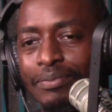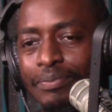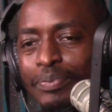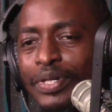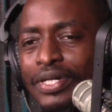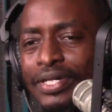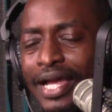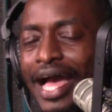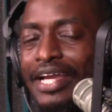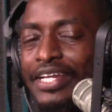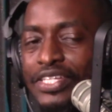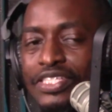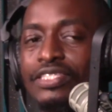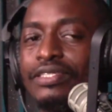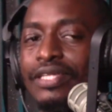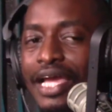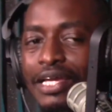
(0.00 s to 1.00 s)
But I
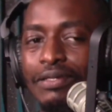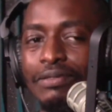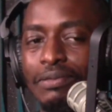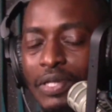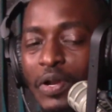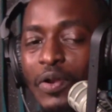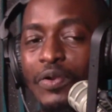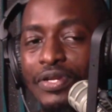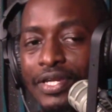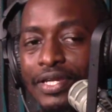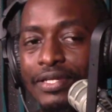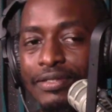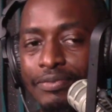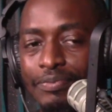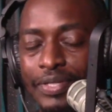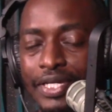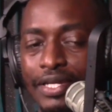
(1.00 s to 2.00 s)
just learned it
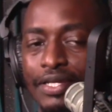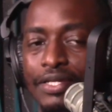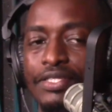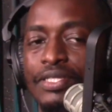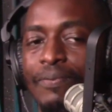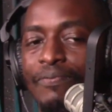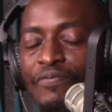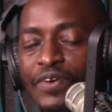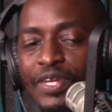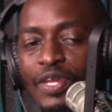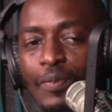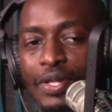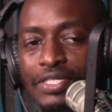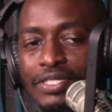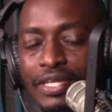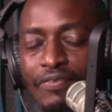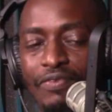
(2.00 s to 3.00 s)
because I'm
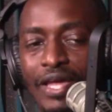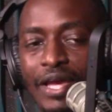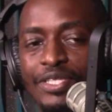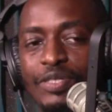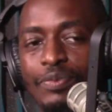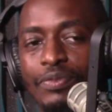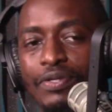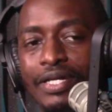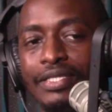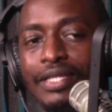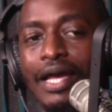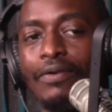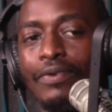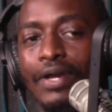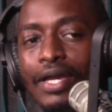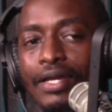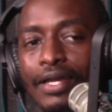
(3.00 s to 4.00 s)
fundamentally flexible in
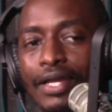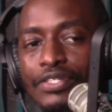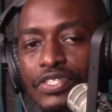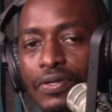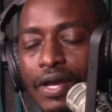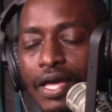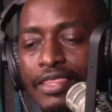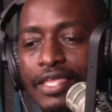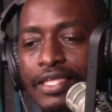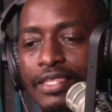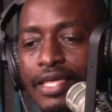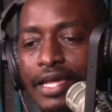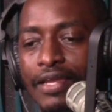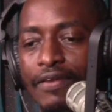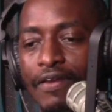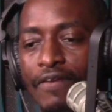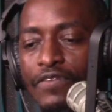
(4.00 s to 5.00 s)
that way. And so I think
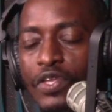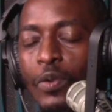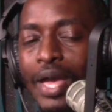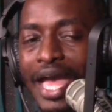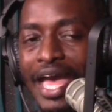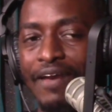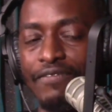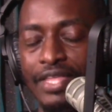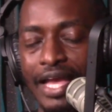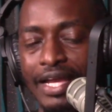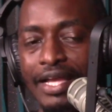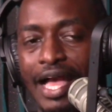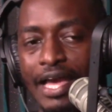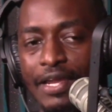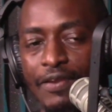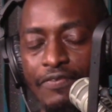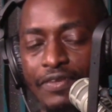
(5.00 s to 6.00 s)
that if you have that
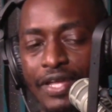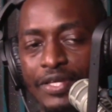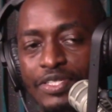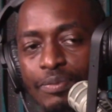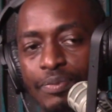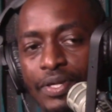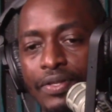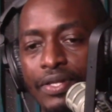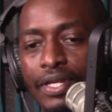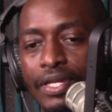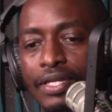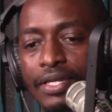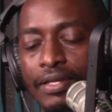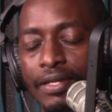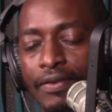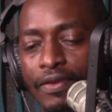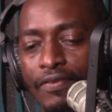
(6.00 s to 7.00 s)
kind of
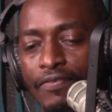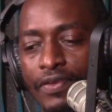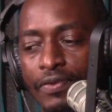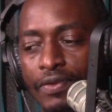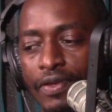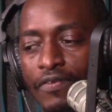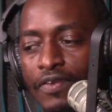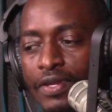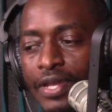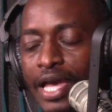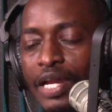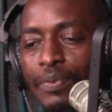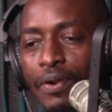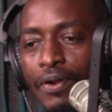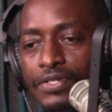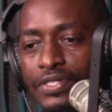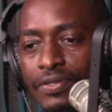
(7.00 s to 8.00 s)
flexibility, if you're not a
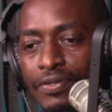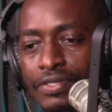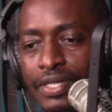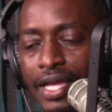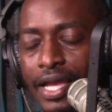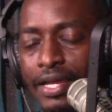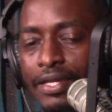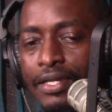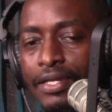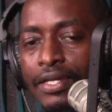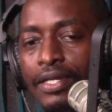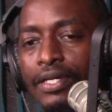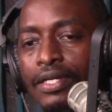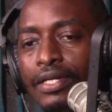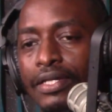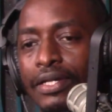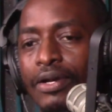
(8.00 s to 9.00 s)
person who's like,
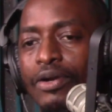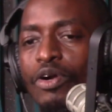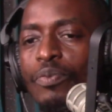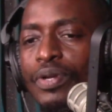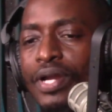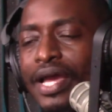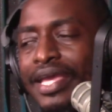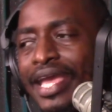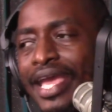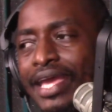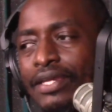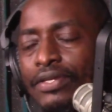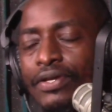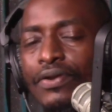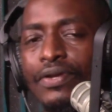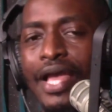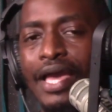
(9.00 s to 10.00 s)
but I can't
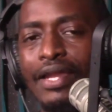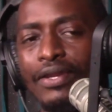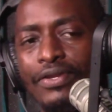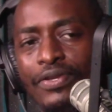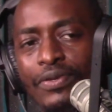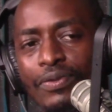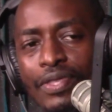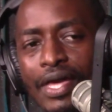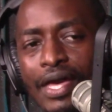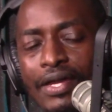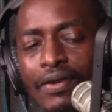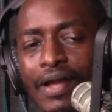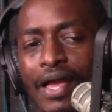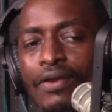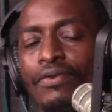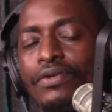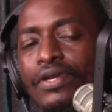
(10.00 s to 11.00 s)
learn how to do that,
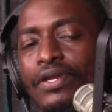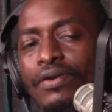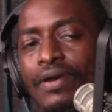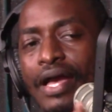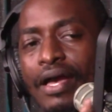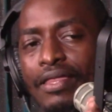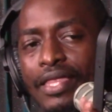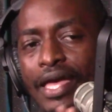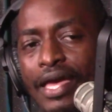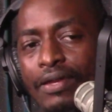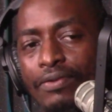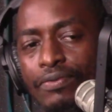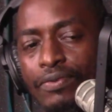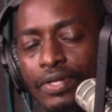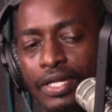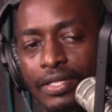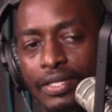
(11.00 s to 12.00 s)
or I don't know how that,
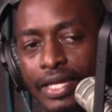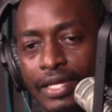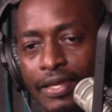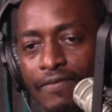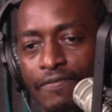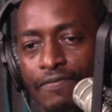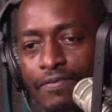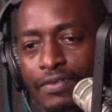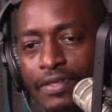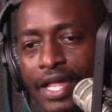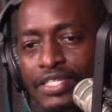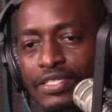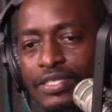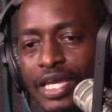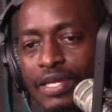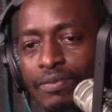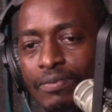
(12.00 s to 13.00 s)
if
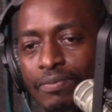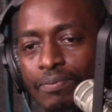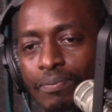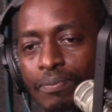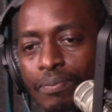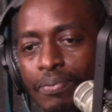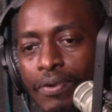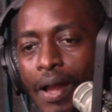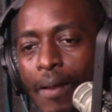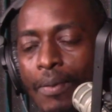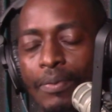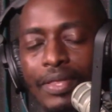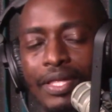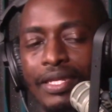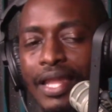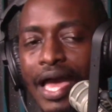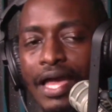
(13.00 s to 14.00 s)
that's
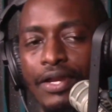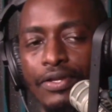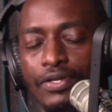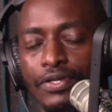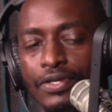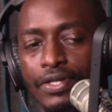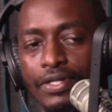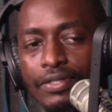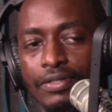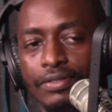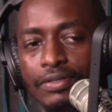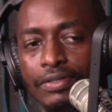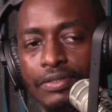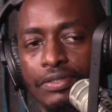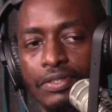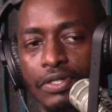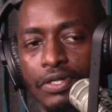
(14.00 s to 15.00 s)
probably not a good
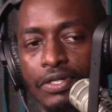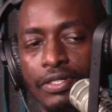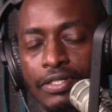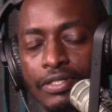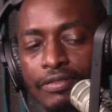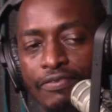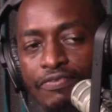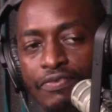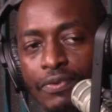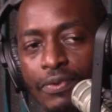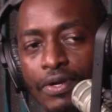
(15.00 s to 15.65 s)
look for